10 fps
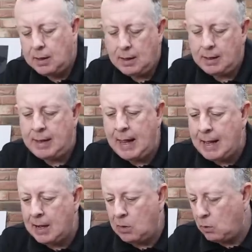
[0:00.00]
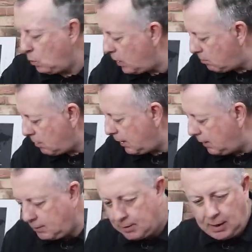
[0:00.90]
and now we're
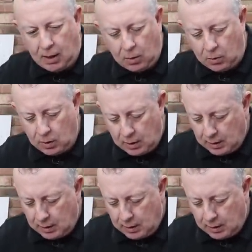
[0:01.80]
ready to go.